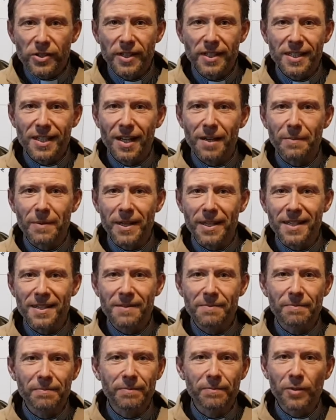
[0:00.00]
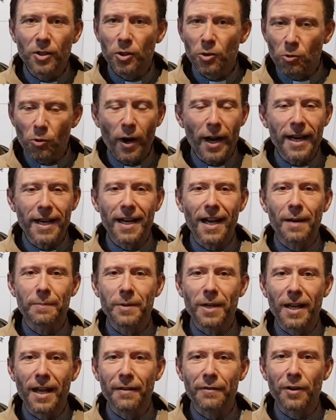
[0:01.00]
It's going to be great. I'm
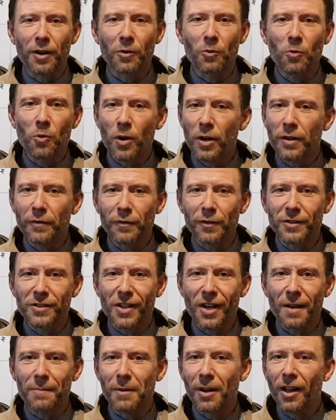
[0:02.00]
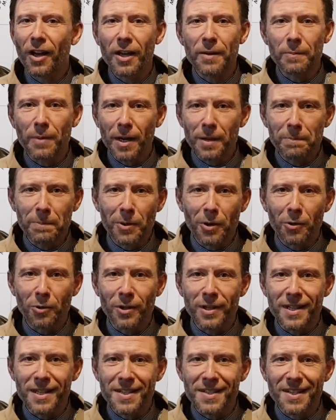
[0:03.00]
going to have a wonderful time lying by a pool
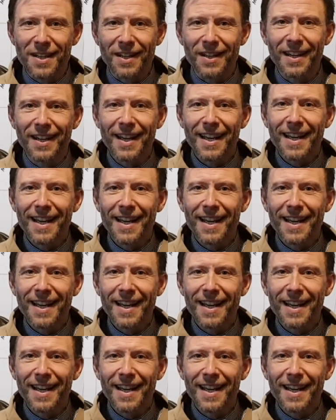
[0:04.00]
in the sun,